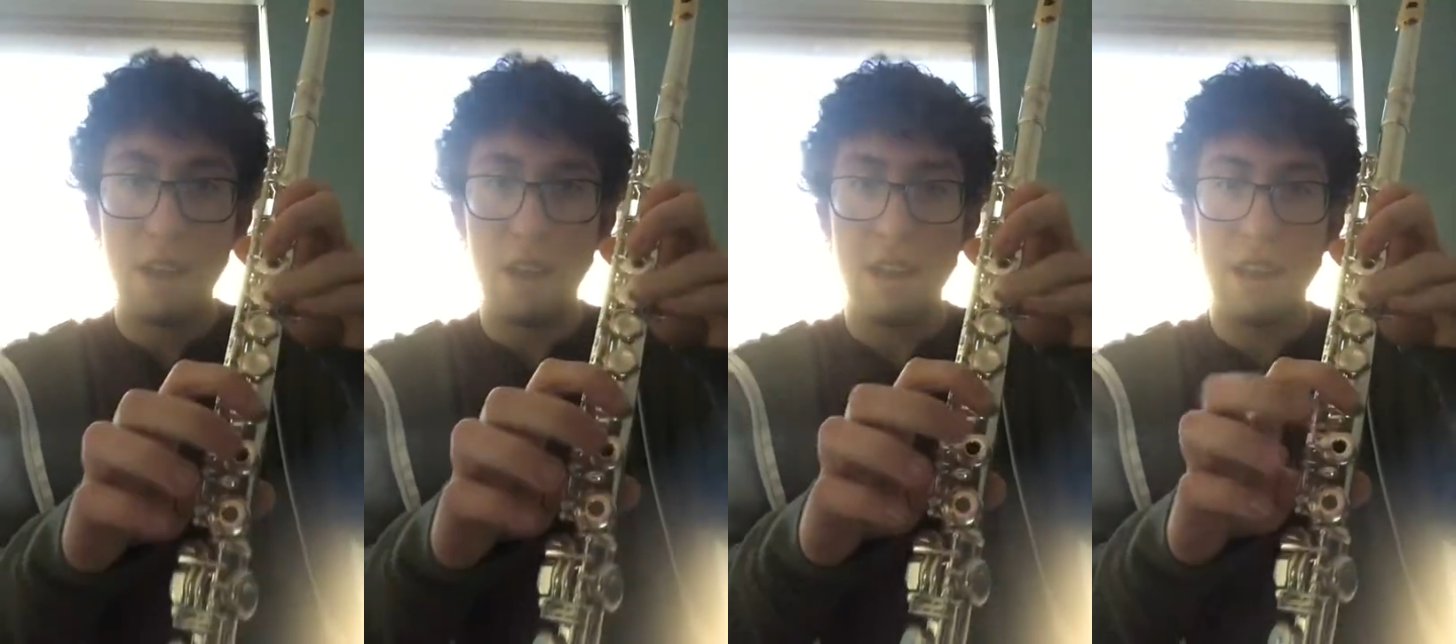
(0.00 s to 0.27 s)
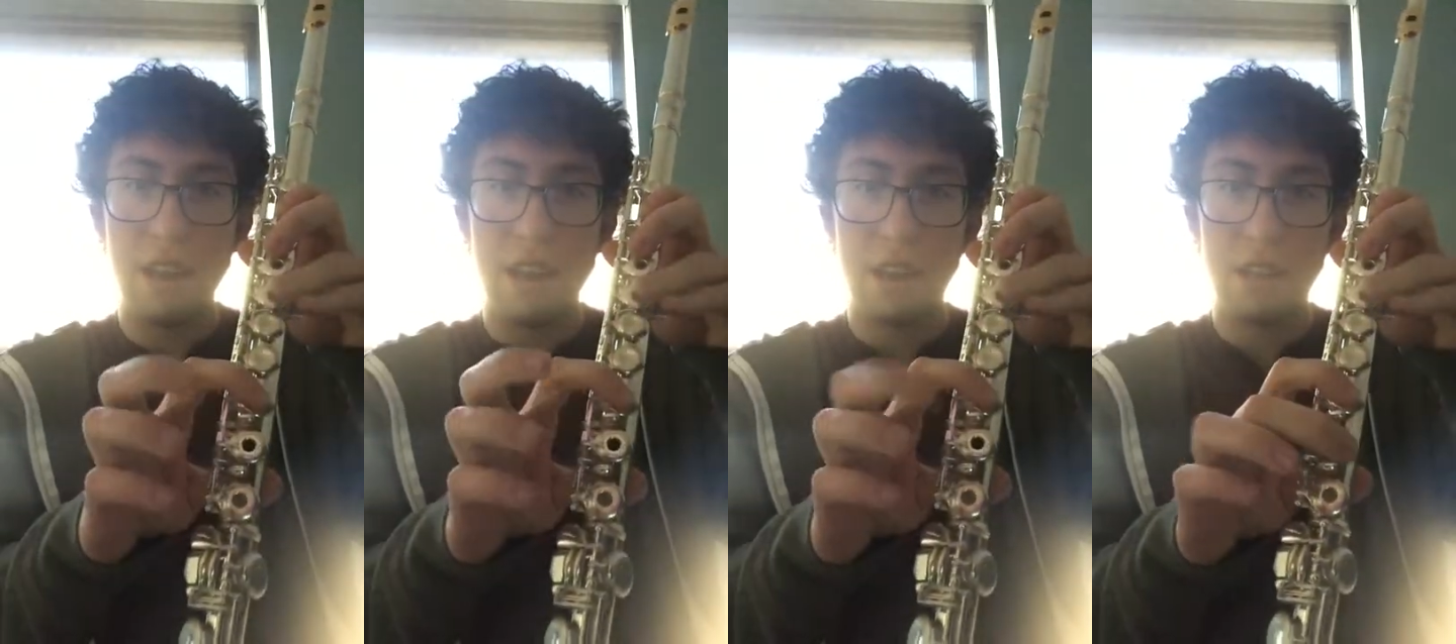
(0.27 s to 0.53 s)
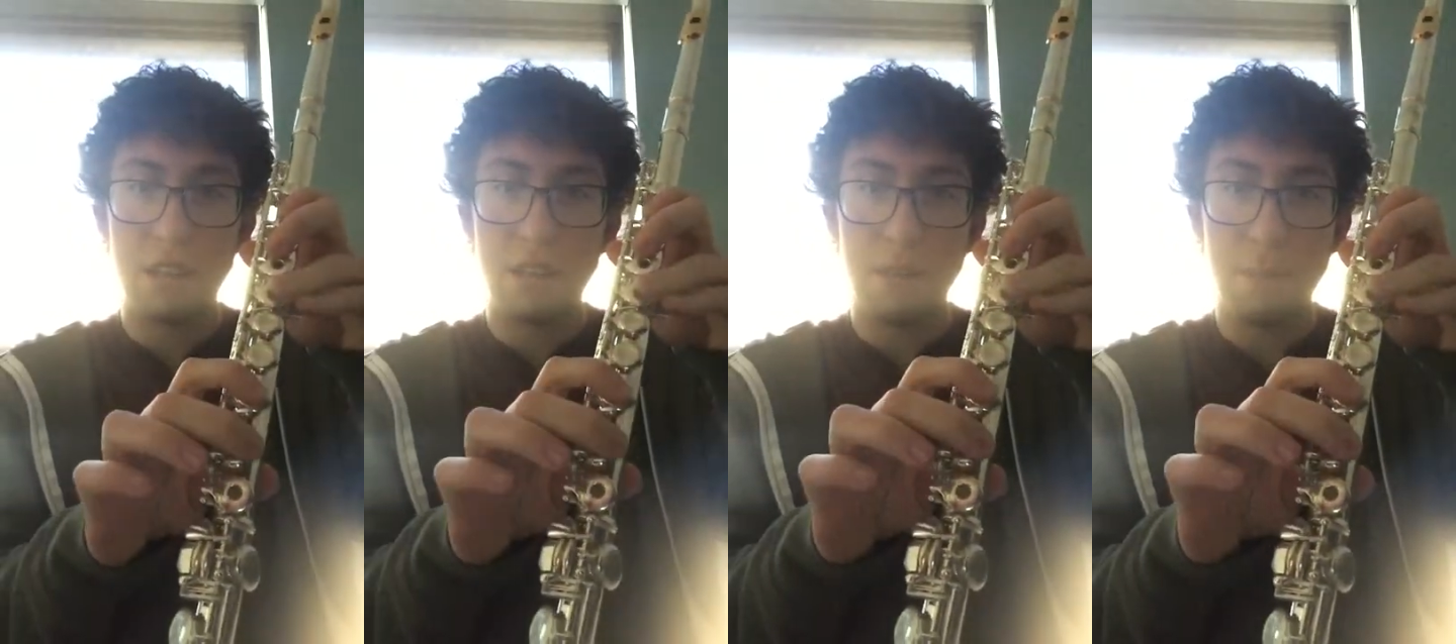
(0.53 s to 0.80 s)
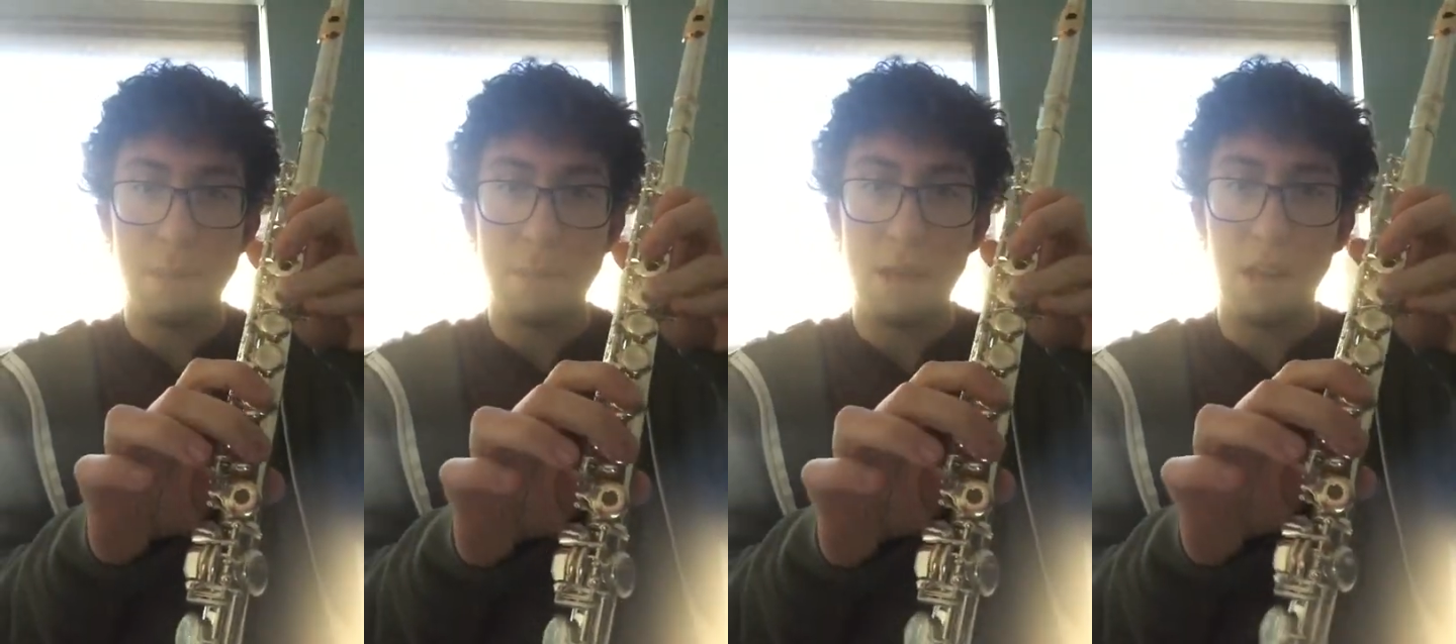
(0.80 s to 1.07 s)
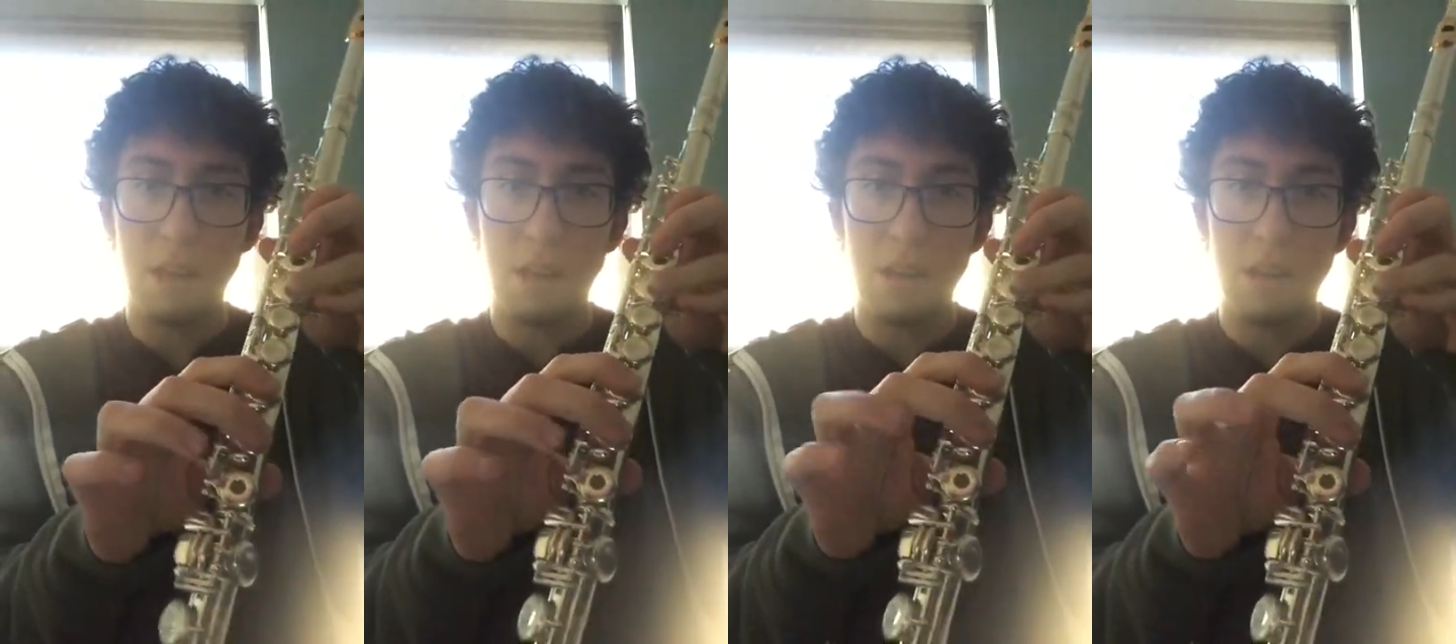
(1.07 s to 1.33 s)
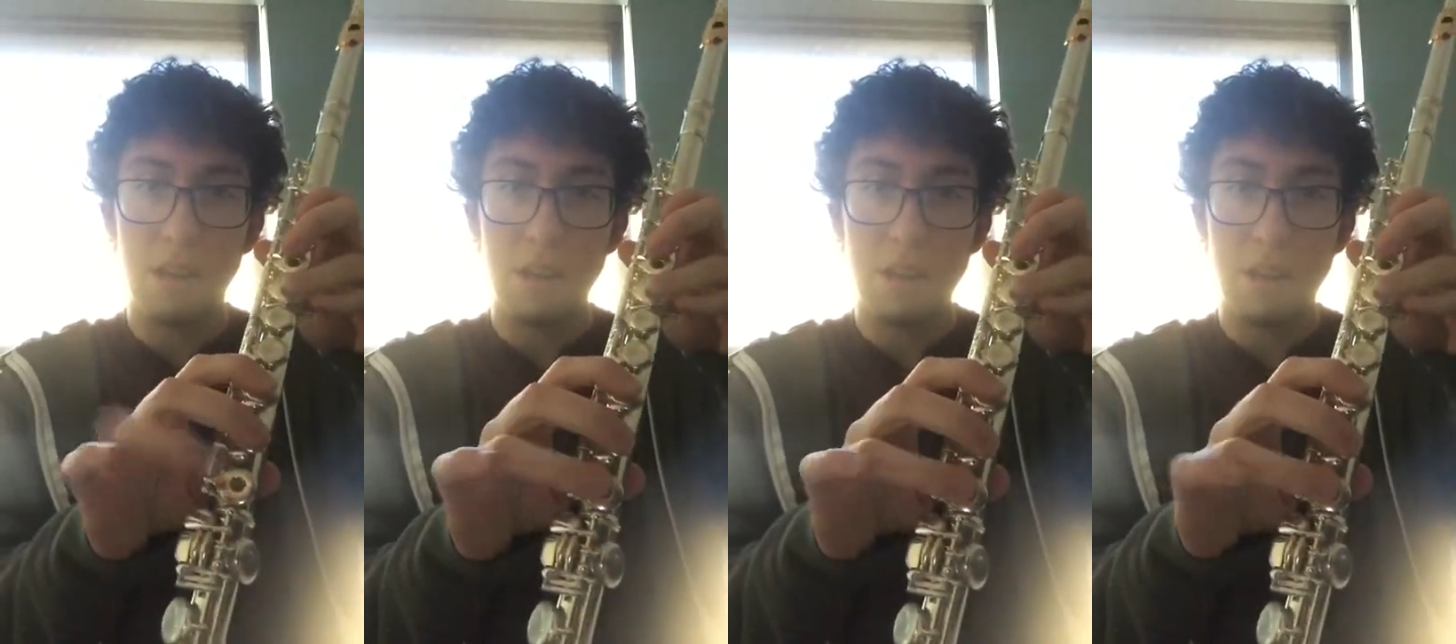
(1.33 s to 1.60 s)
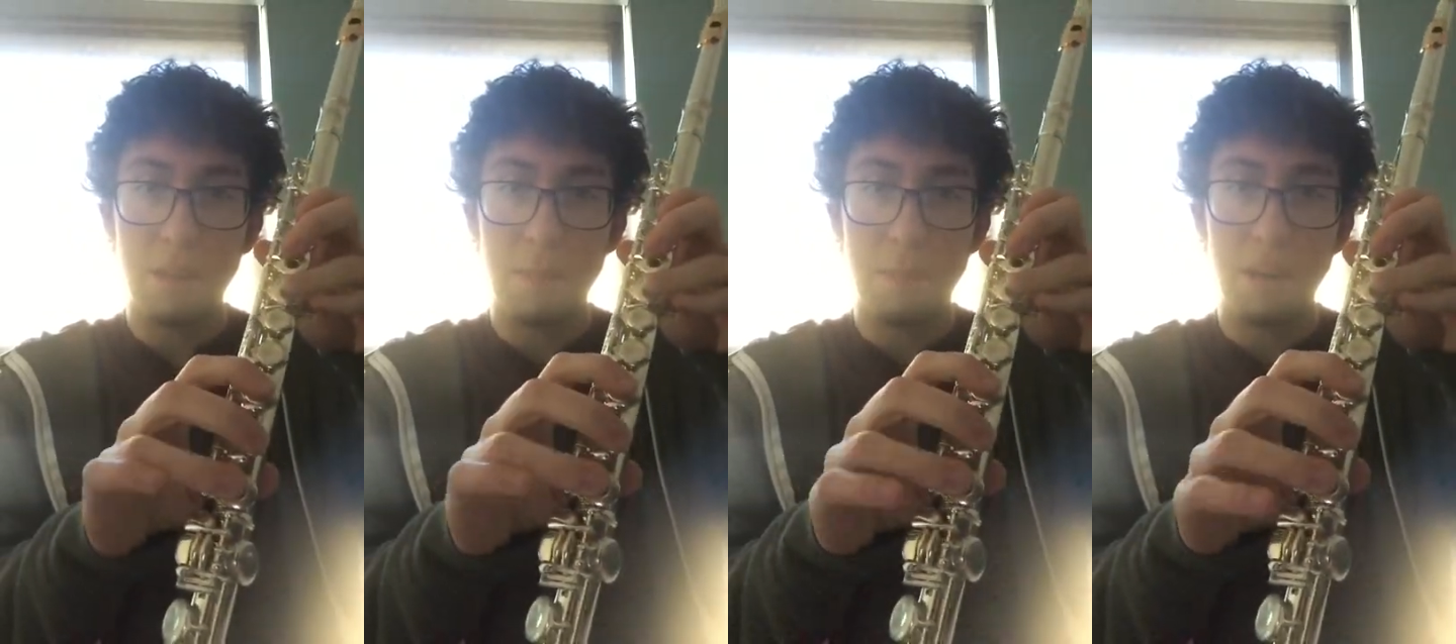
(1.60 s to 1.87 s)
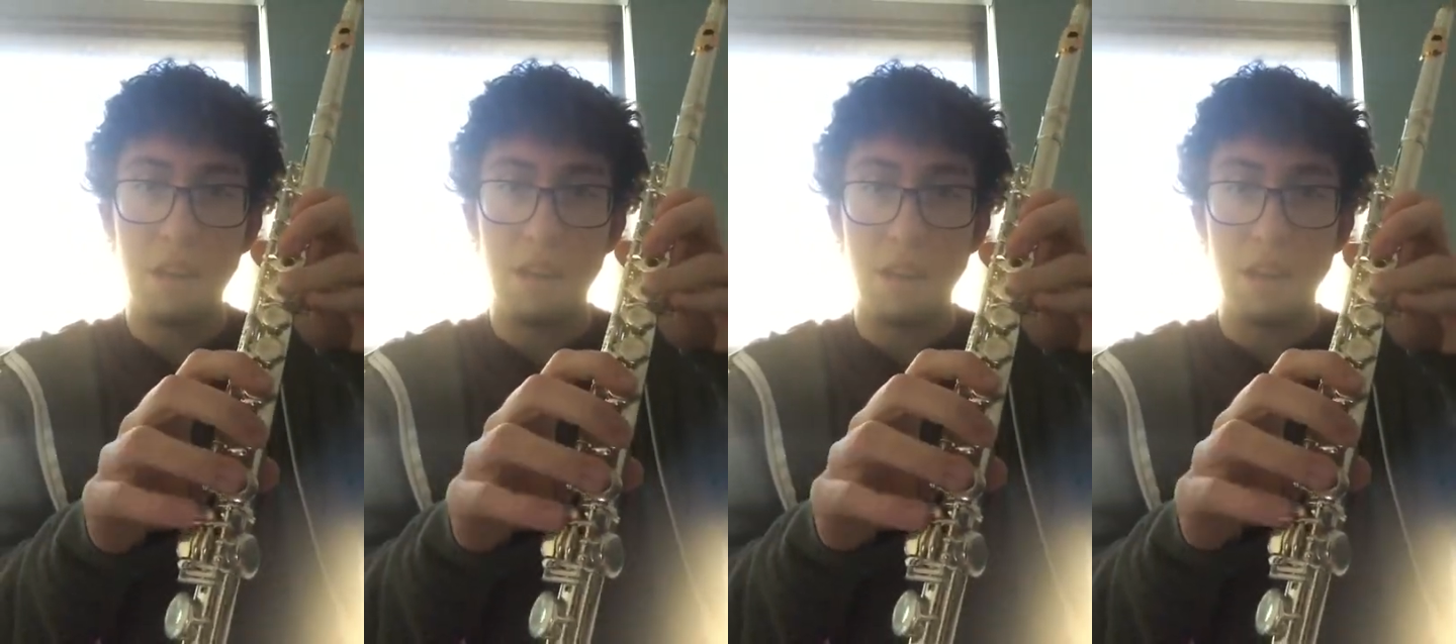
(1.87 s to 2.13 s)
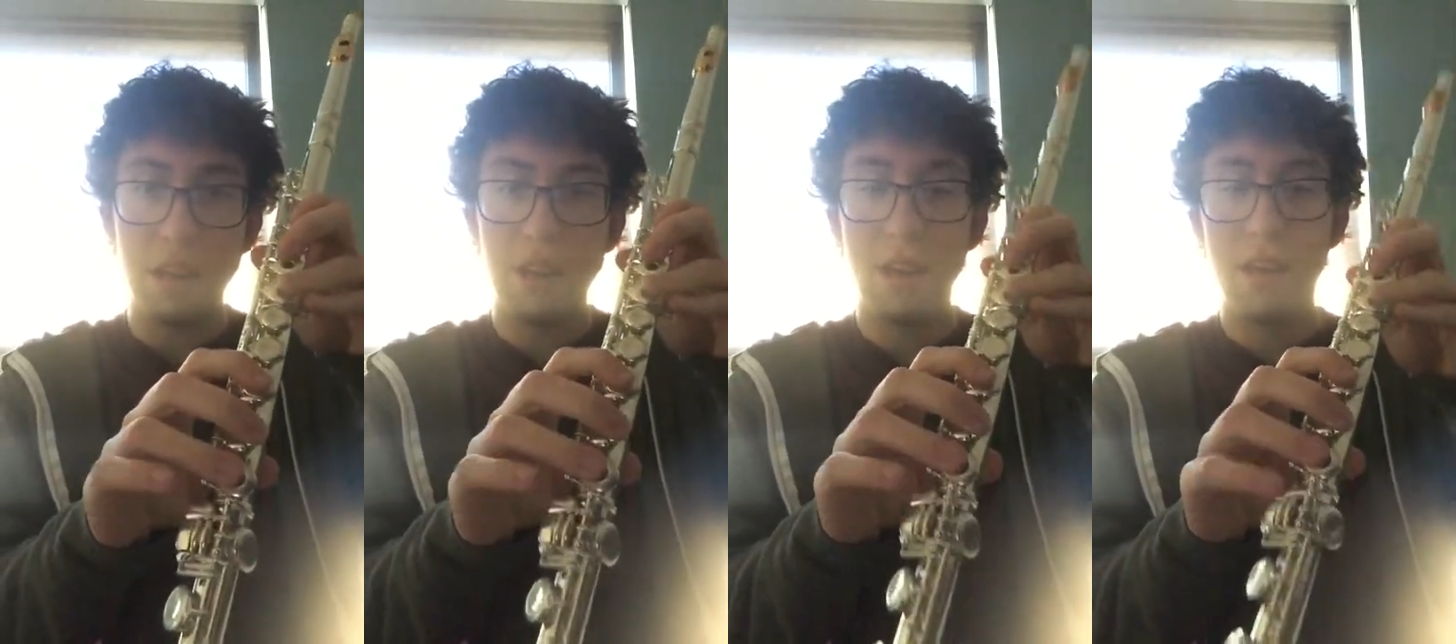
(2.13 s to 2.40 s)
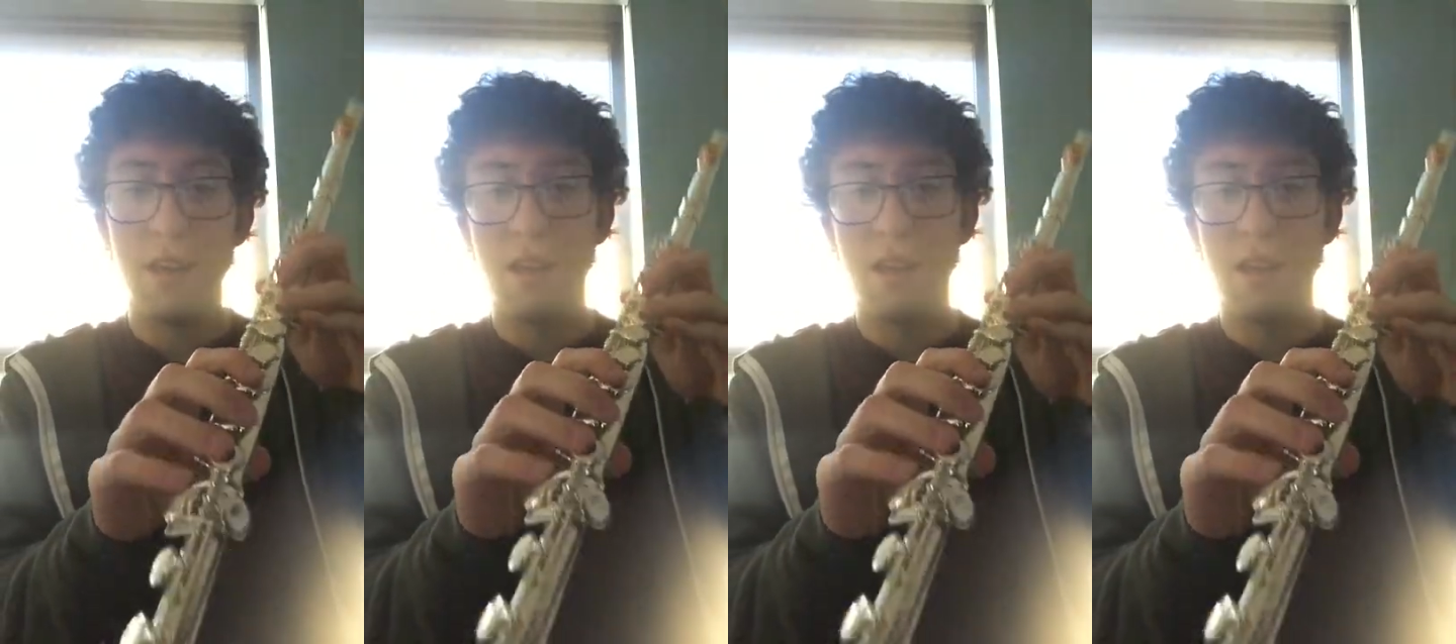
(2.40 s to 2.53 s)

Index, middle, pinky,